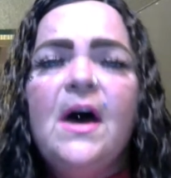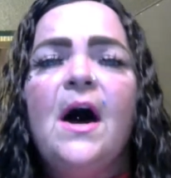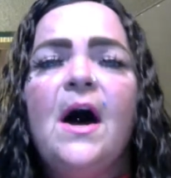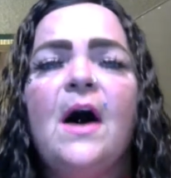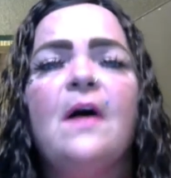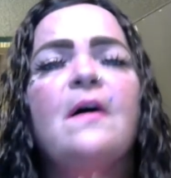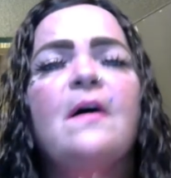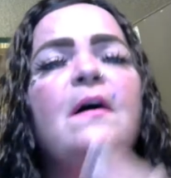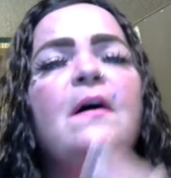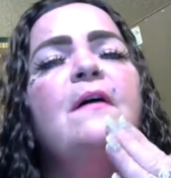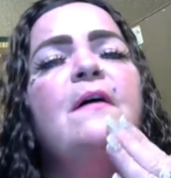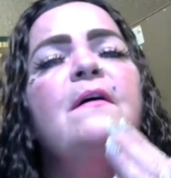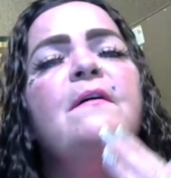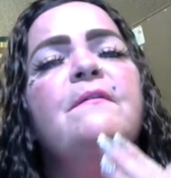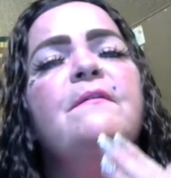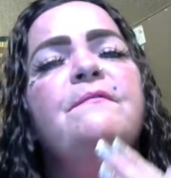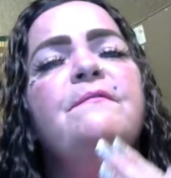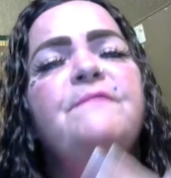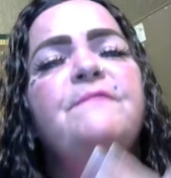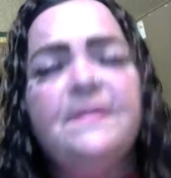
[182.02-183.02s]

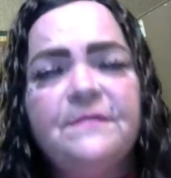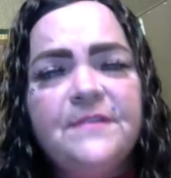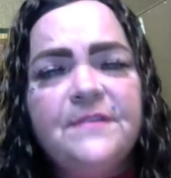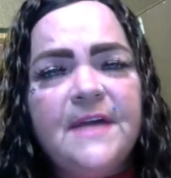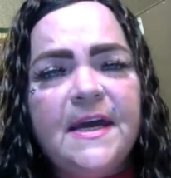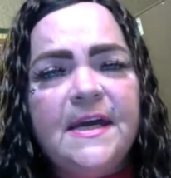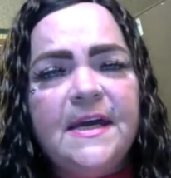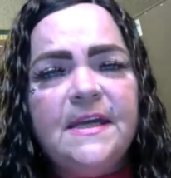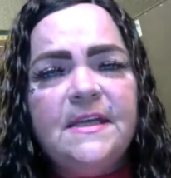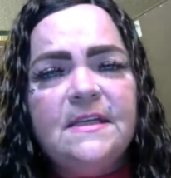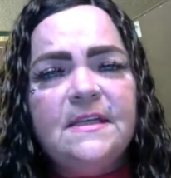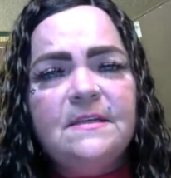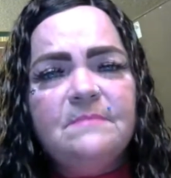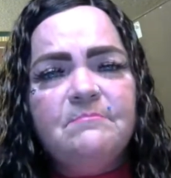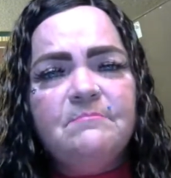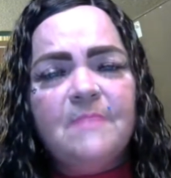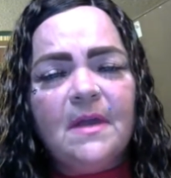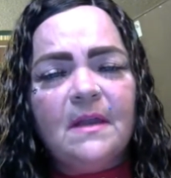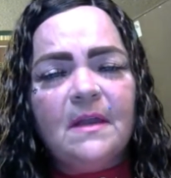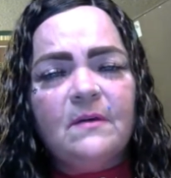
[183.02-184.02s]
a
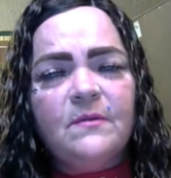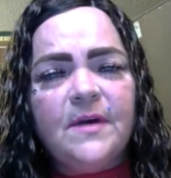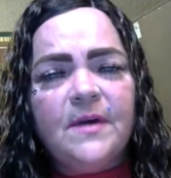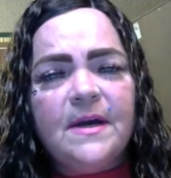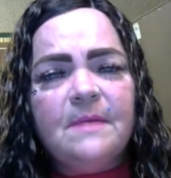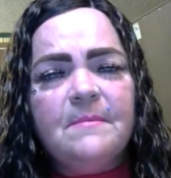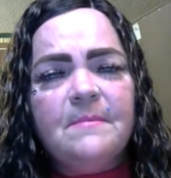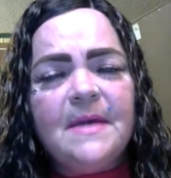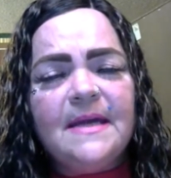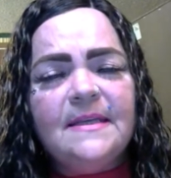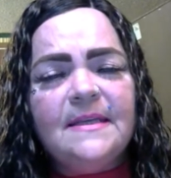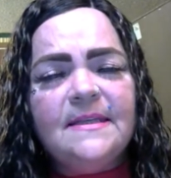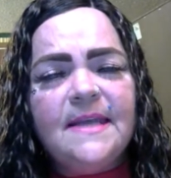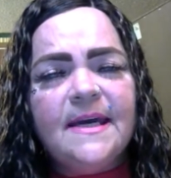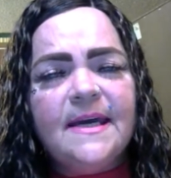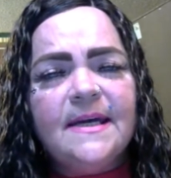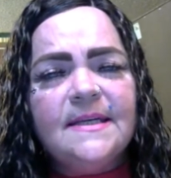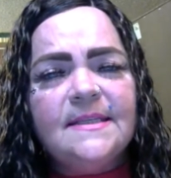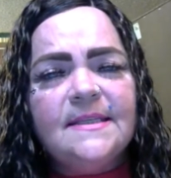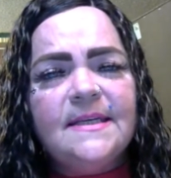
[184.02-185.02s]
15 milligram
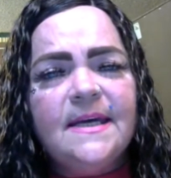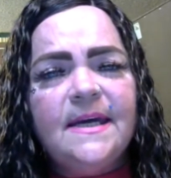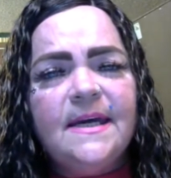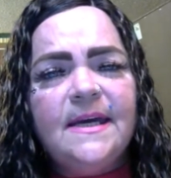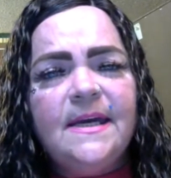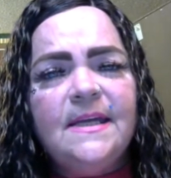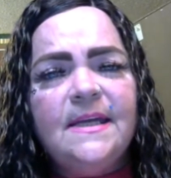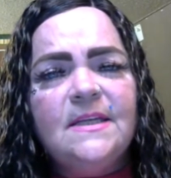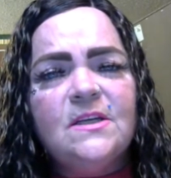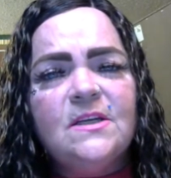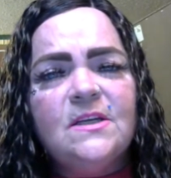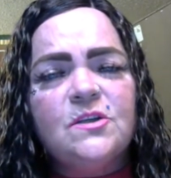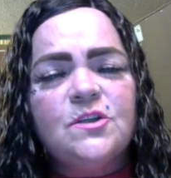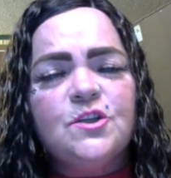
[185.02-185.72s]
nicotine